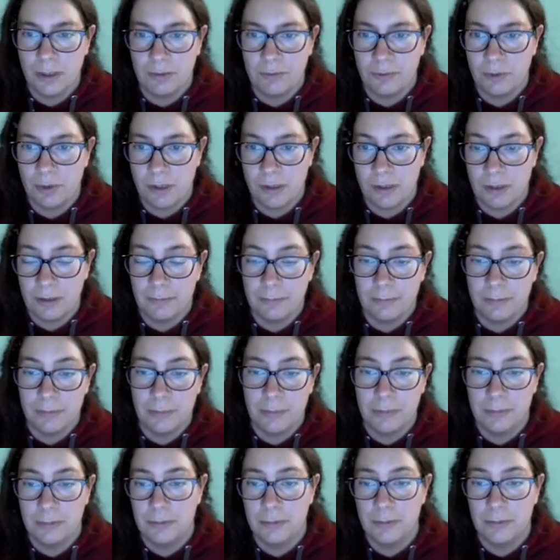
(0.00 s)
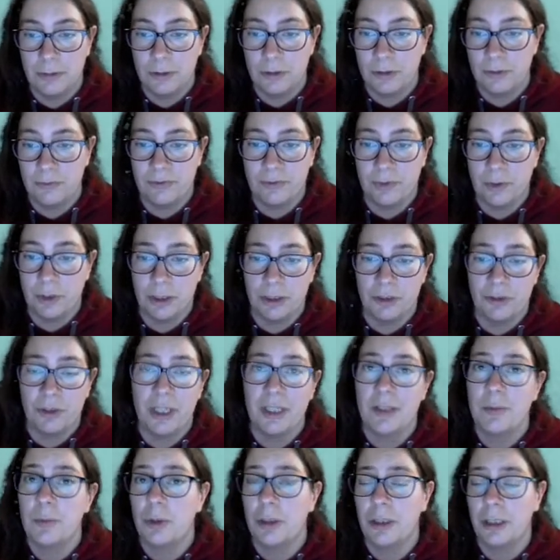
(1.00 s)
for
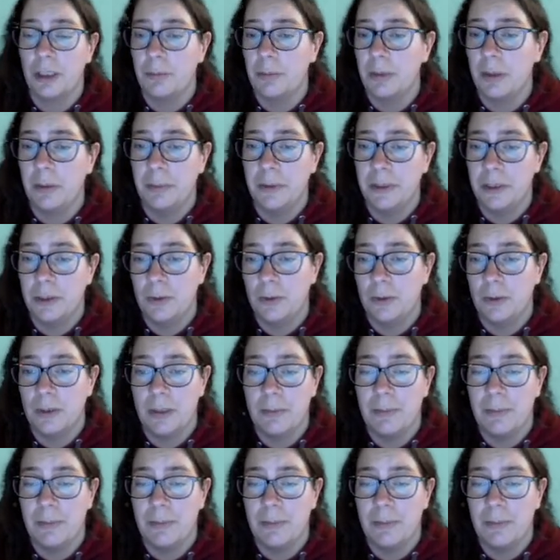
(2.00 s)
transporting people to a